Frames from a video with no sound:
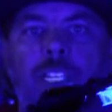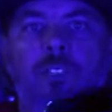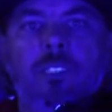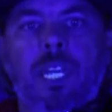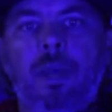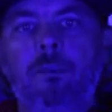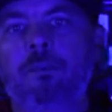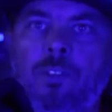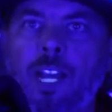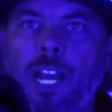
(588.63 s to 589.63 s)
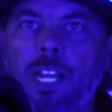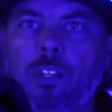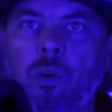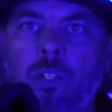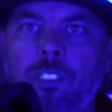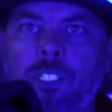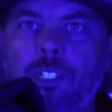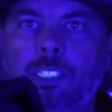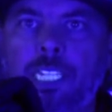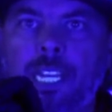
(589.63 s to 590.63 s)
heel tab. You've got your
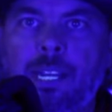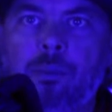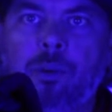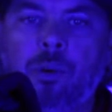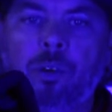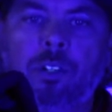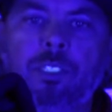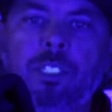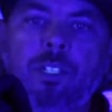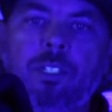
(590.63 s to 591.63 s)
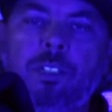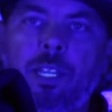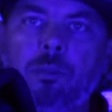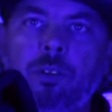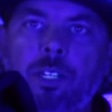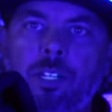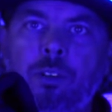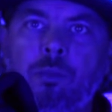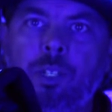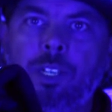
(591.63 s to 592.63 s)
tongue tab or your tongue label
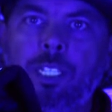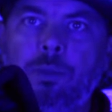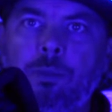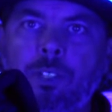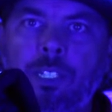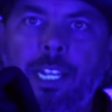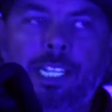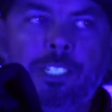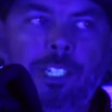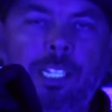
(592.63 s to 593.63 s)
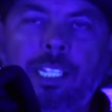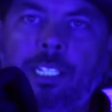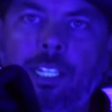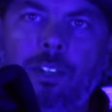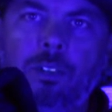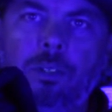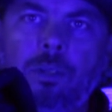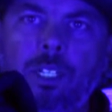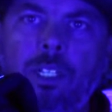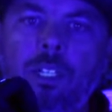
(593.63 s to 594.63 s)
here with the Nike check in
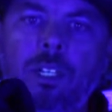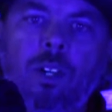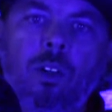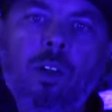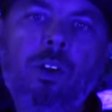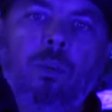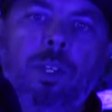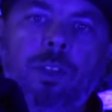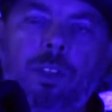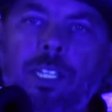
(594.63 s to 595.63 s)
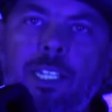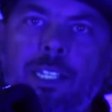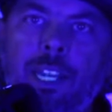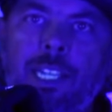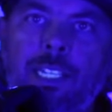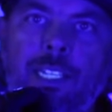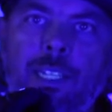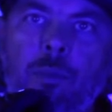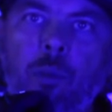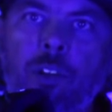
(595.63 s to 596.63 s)
yellow, along with the Nike
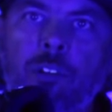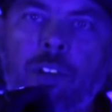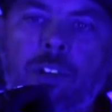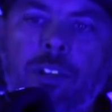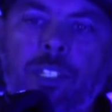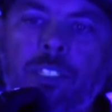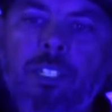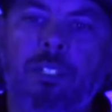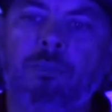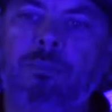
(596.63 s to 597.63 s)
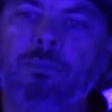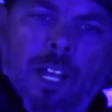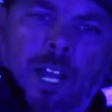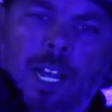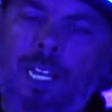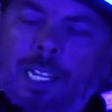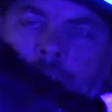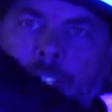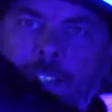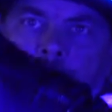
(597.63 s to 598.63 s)
embroidery on the tongue.
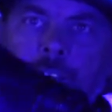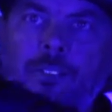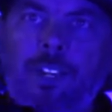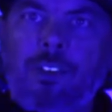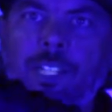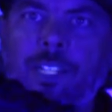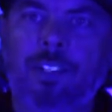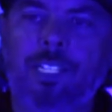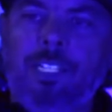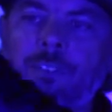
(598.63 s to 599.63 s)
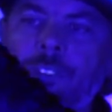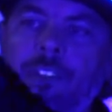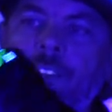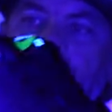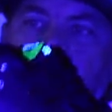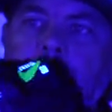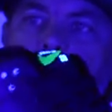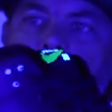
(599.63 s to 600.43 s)
Again, a very clean, very nice